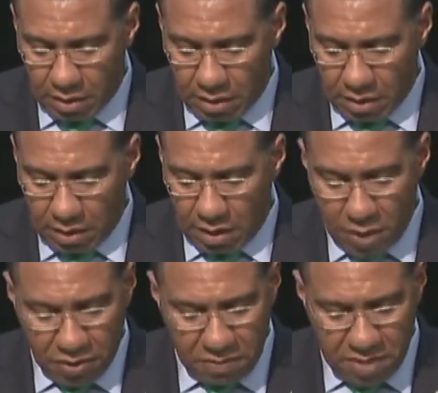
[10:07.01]
Among
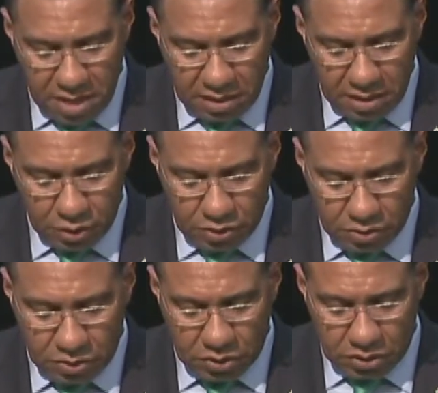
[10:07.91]
the main
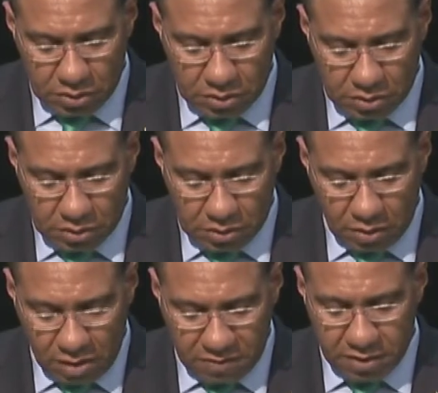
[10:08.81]
issues
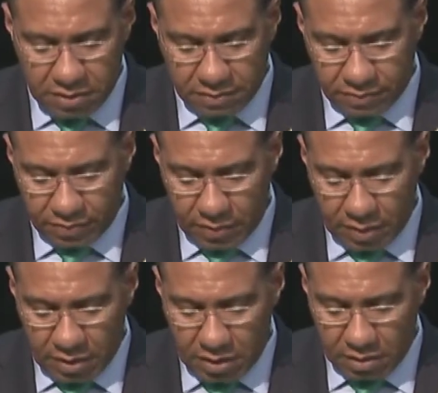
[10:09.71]
covered
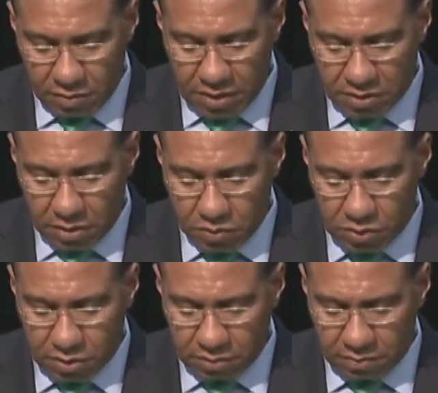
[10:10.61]
in the resolution
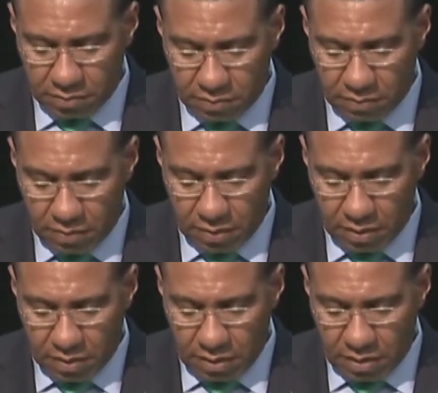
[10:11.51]

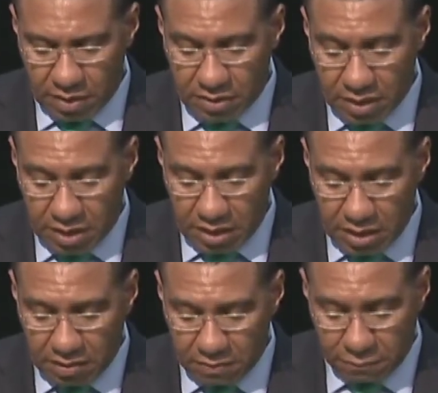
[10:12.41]
is the
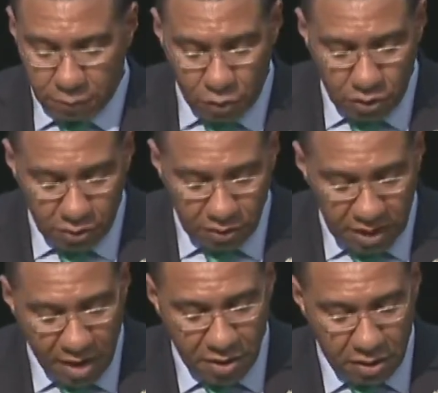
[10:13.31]
need for
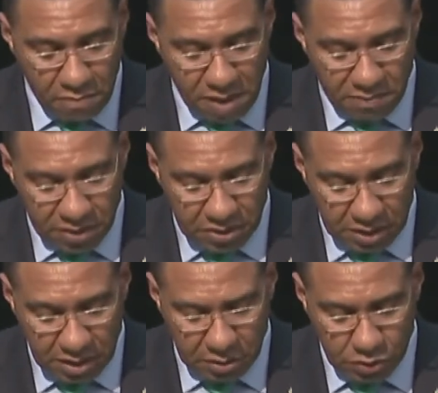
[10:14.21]
CARICOM member
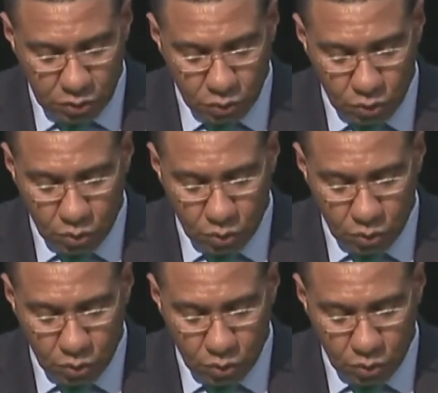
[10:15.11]
states to